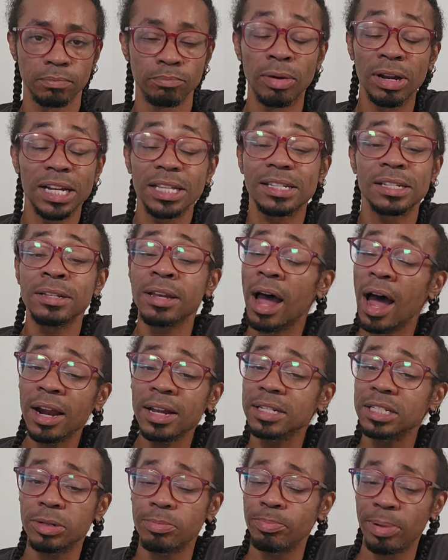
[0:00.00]
But it's
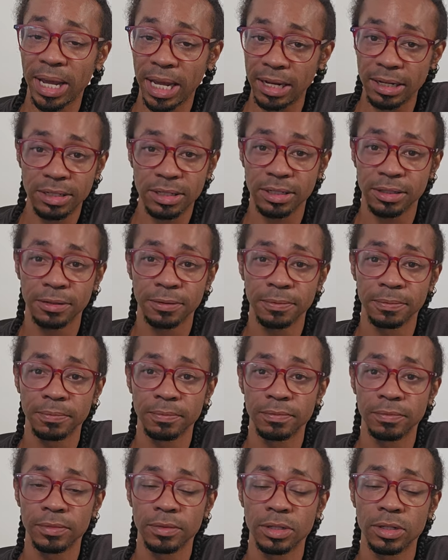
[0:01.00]
not a debate.
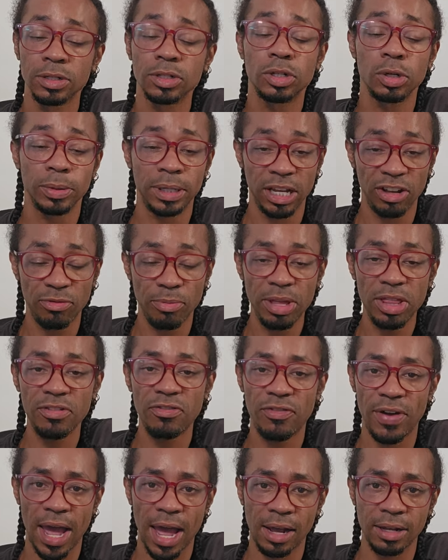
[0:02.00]
So give me the
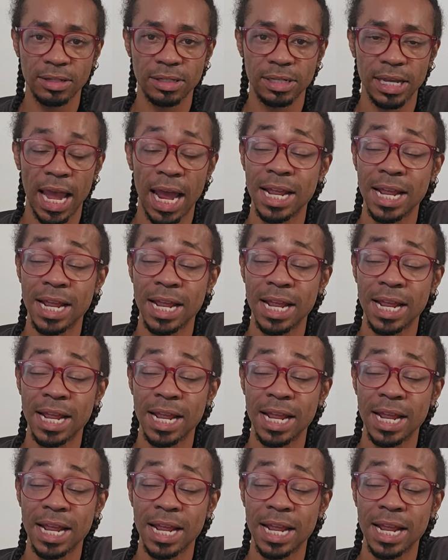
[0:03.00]
facts,